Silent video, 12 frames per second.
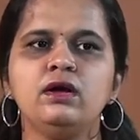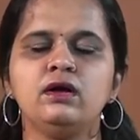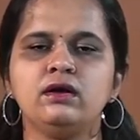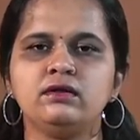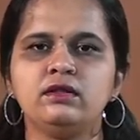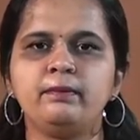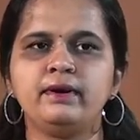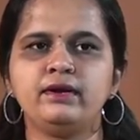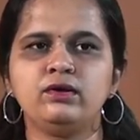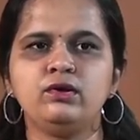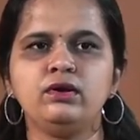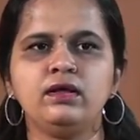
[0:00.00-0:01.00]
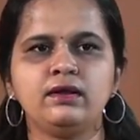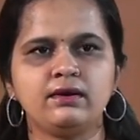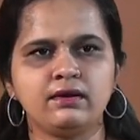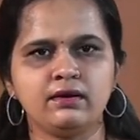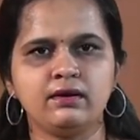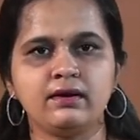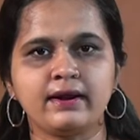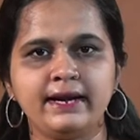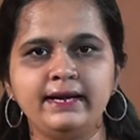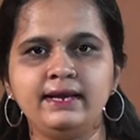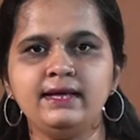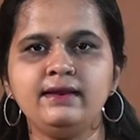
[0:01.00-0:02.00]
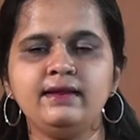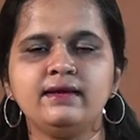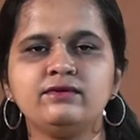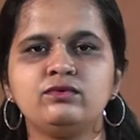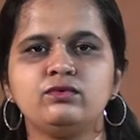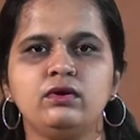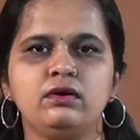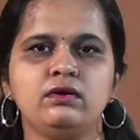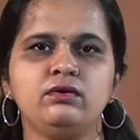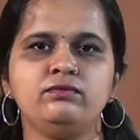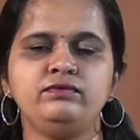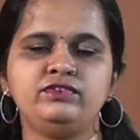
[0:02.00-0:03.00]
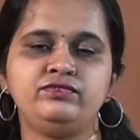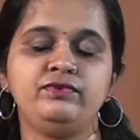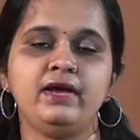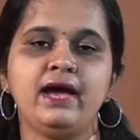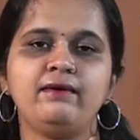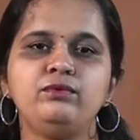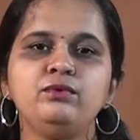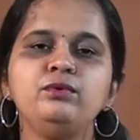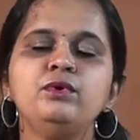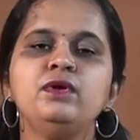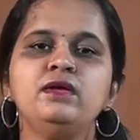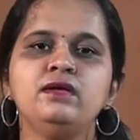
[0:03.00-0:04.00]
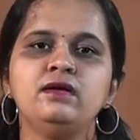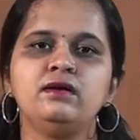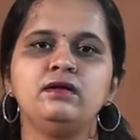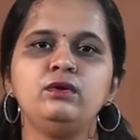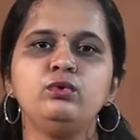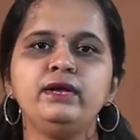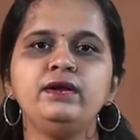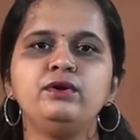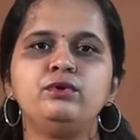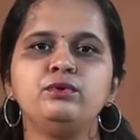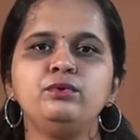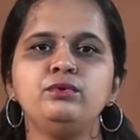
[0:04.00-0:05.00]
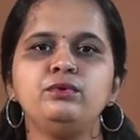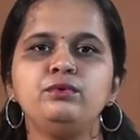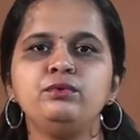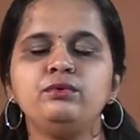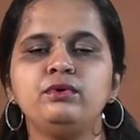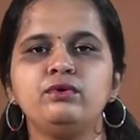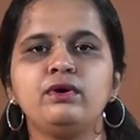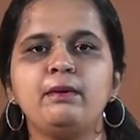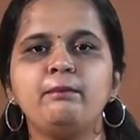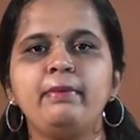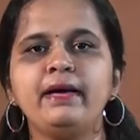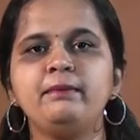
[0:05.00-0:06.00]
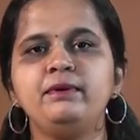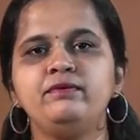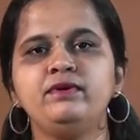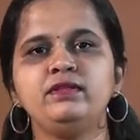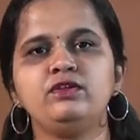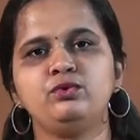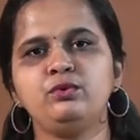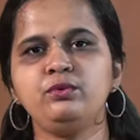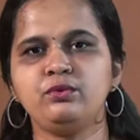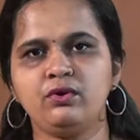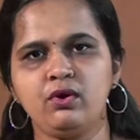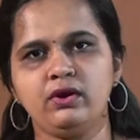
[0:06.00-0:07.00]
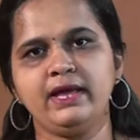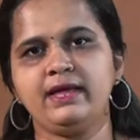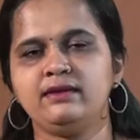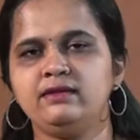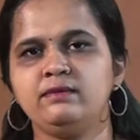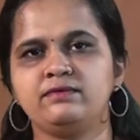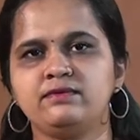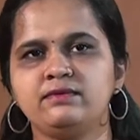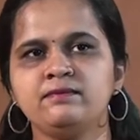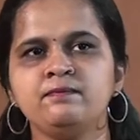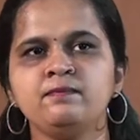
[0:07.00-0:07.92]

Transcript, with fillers: uh, the particular uh, criteria uh, which we have to uh, look into to, to compare between the two algorithms.